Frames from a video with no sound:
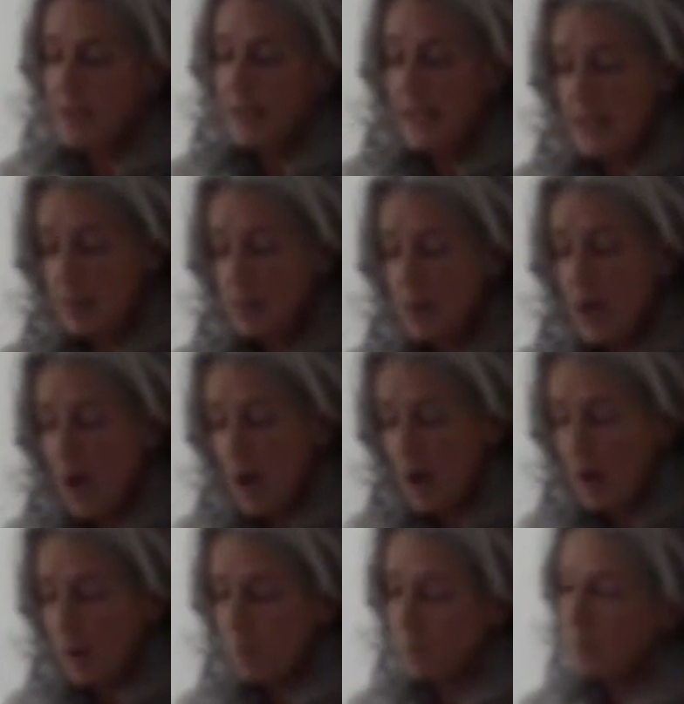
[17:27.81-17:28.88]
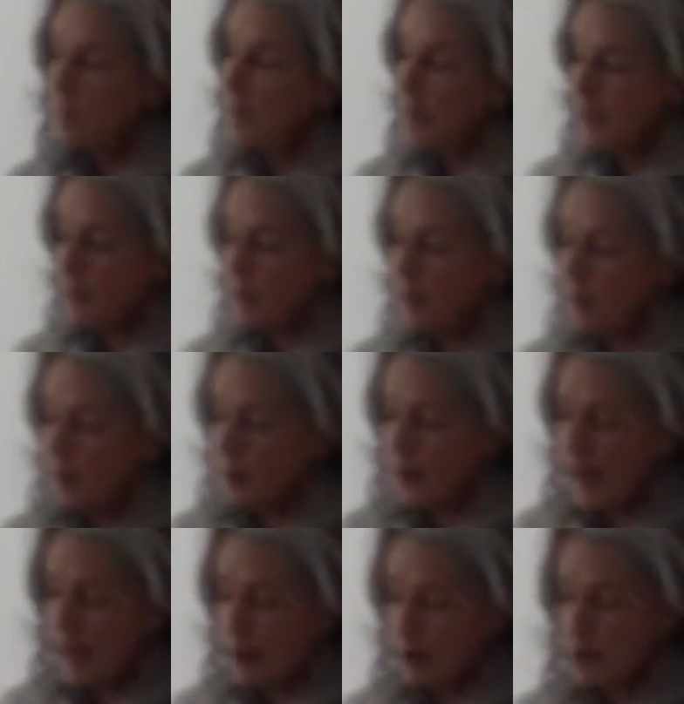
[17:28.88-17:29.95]
Keep calm, even if your
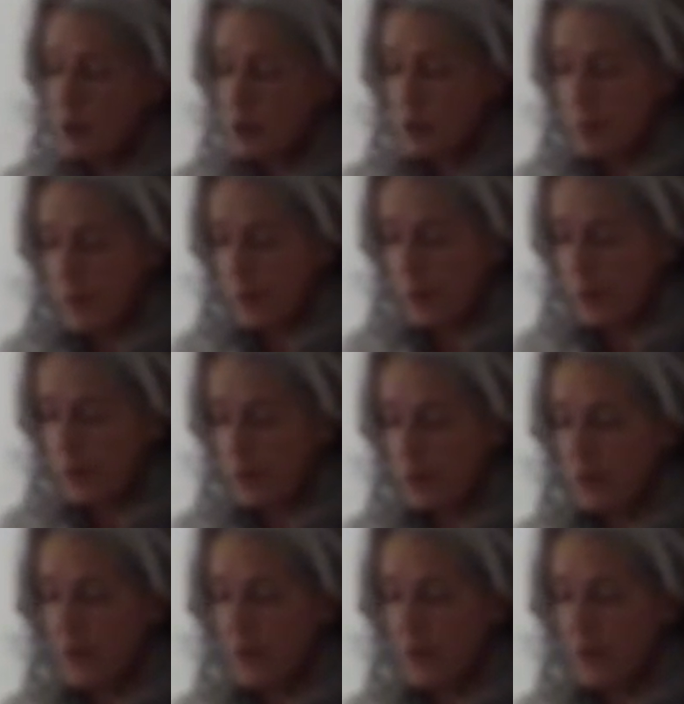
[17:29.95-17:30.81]
hair struggles